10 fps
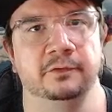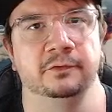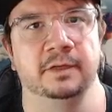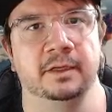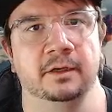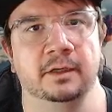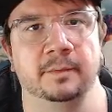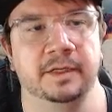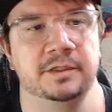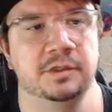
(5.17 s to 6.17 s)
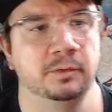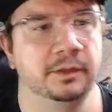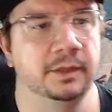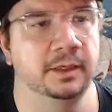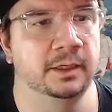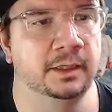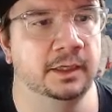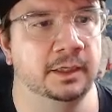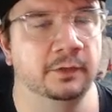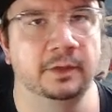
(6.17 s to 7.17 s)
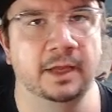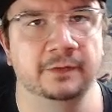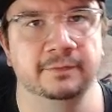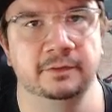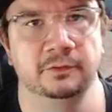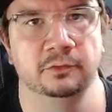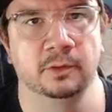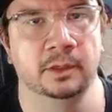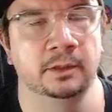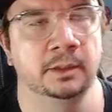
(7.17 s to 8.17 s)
Snake here, coming at you with another Castlevania tutorial.